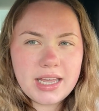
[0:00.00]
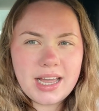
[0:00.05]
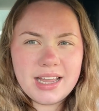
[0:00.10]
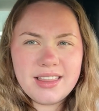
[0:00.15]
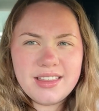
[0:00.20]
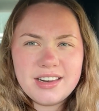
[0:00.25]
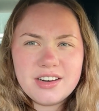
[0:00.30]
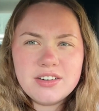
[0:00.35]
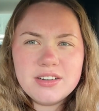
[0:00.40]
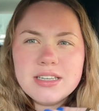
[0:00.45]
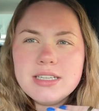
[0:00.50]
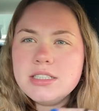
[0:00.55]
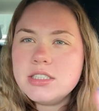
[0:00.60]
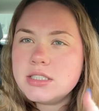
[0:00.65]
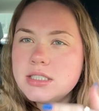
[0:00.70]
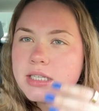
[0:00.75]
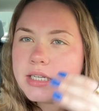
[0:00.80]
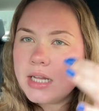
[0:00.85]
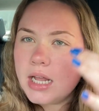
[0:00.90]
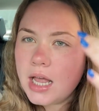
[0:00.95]
I literally
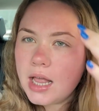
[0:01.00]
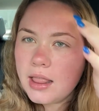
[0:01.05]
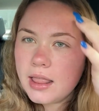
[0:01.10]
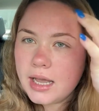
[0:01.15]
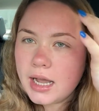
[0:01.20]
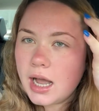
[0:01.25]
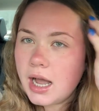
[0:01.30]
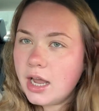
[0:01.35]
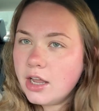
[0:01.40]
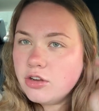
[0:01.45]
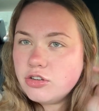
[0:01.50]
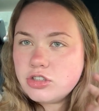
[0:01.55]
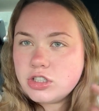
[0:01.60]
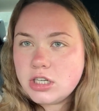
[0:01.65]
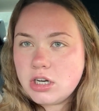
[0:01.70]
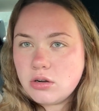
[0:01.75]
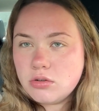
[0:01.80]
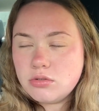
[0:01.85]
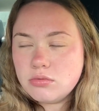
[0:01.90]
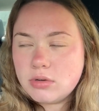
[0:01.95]
just did like, I usually
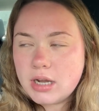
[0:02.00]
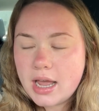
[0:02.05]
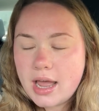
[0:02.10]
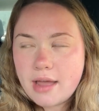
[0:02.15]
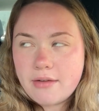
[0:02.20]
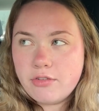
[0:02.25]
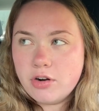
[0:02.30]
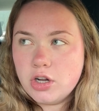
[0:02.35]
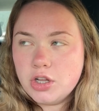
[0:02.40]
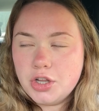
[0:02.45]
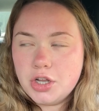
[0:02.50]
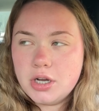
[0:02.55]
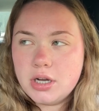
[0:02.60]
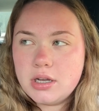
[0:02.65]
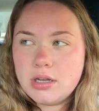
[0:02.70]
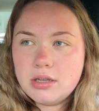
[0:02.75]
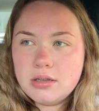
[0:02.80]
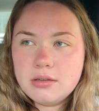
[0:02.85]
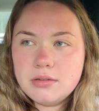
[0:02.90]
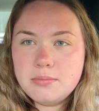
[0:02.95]
don't ever
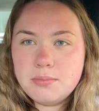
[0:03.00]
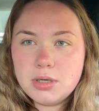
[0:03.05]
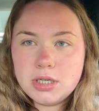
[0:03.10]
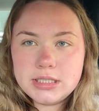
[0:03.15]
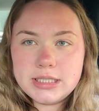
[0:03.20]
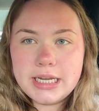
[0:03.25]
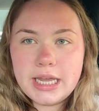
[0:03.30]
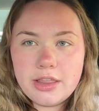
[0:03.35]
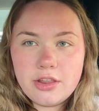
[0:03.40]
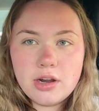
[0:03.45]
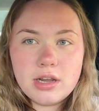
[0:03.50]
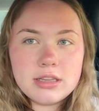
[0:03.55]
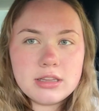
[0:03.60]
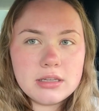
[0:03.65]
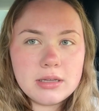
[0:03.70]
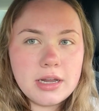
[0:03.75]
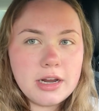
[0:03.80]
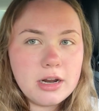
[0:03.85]
look put together at the